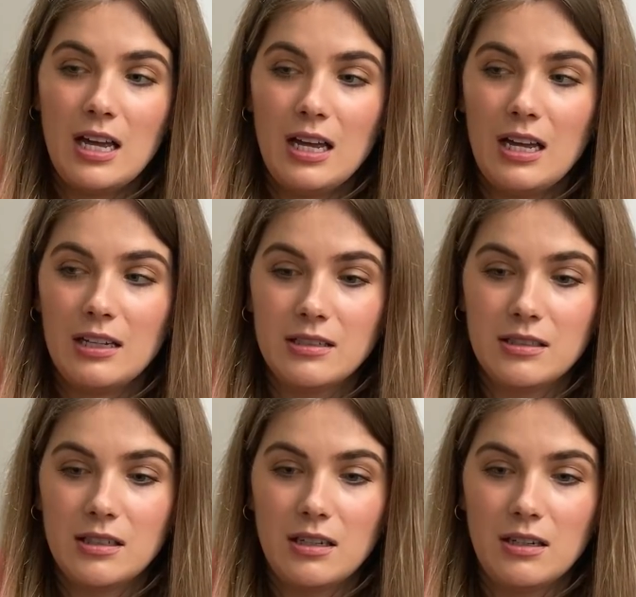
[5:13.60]

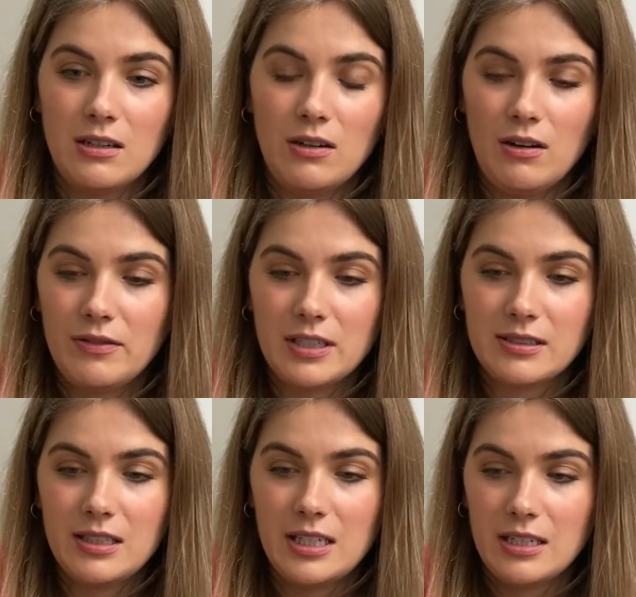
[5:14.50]
And uh,
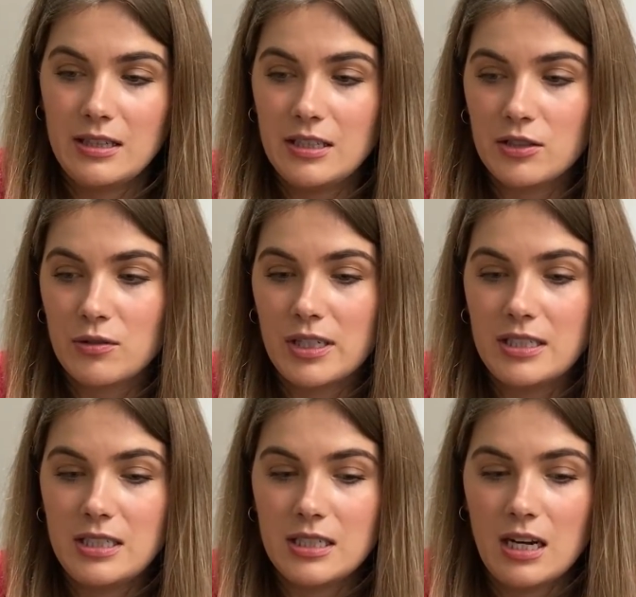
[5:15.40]
obviously, in these
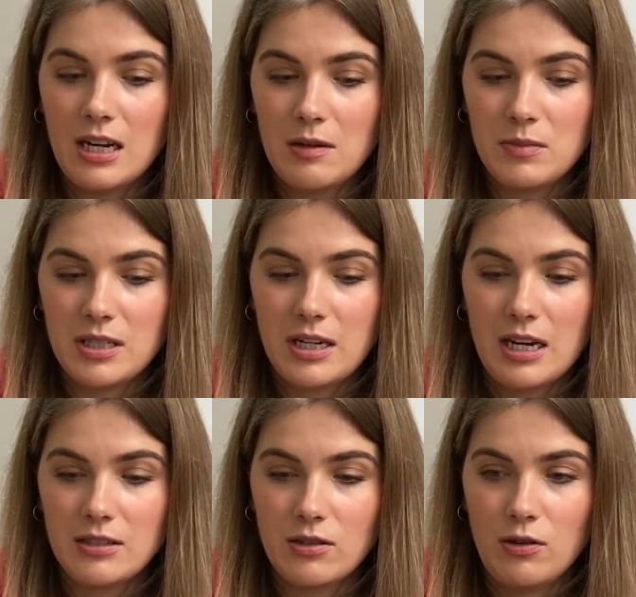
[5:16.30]
crazy times, it
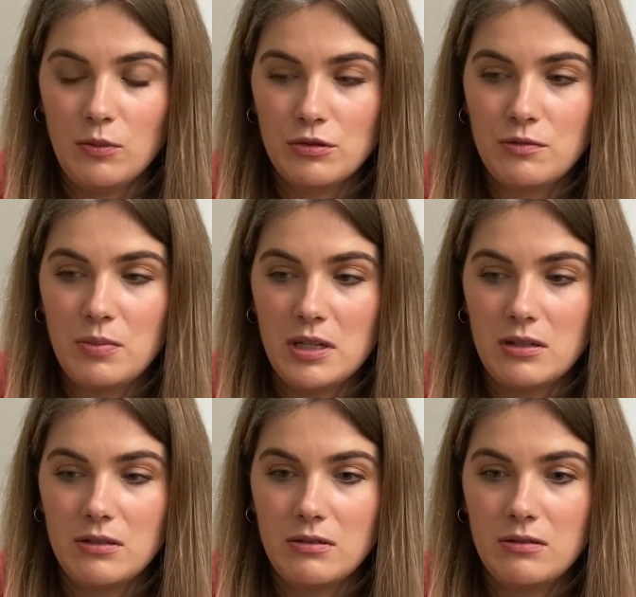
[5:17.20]
has almost
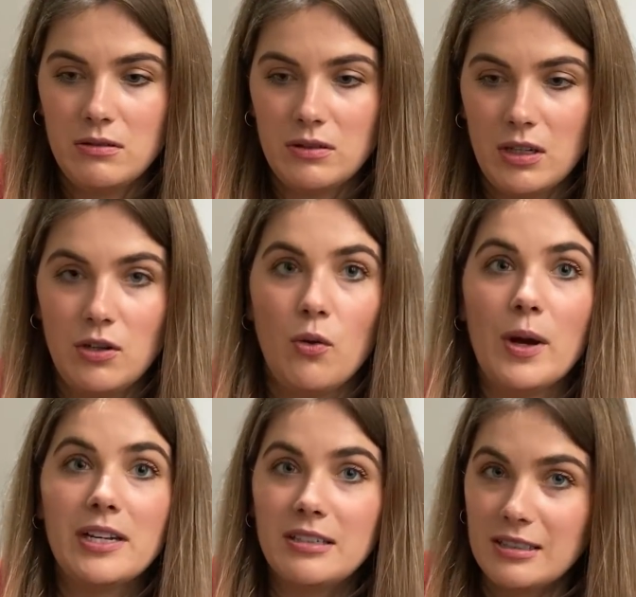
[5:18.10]
been an
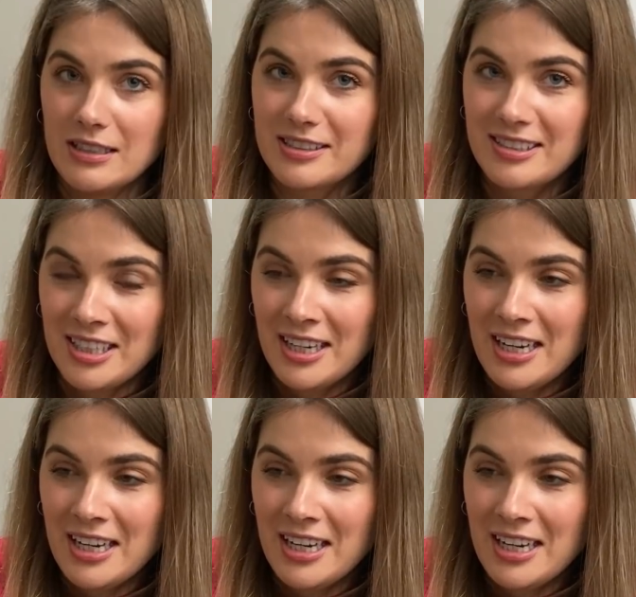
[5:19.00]
oasis